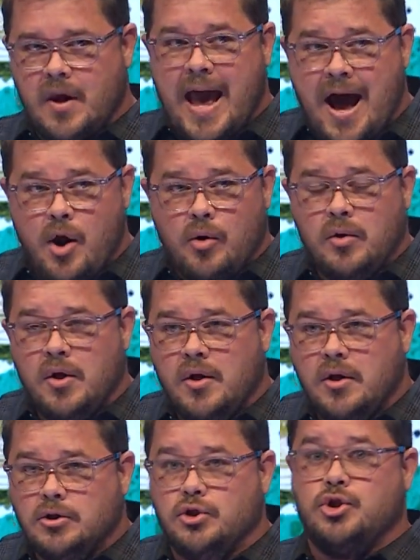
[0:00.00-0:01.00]
how
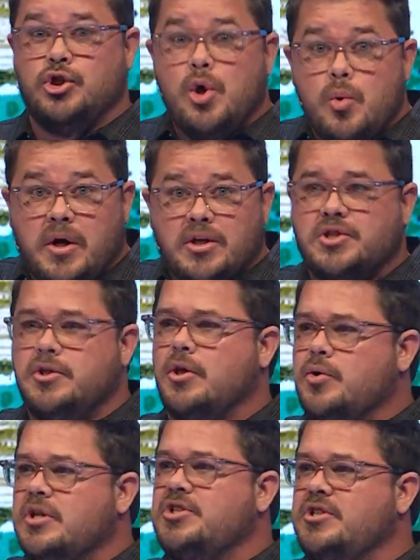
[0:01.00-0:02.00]
Jewish the
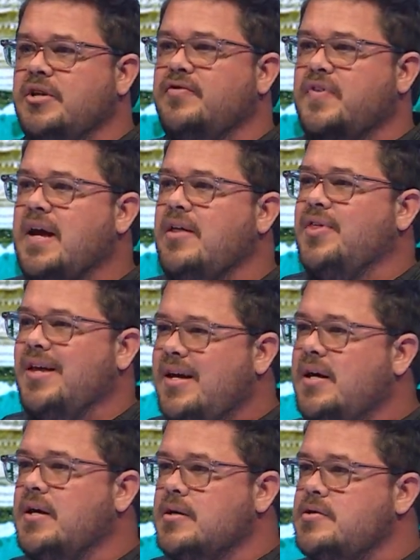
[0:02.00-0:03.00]
Christian faith
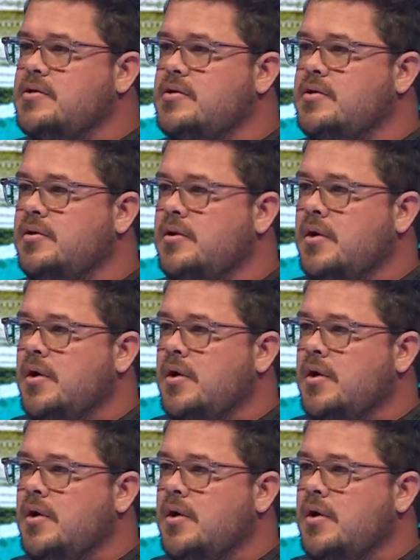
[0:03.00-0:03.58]
is,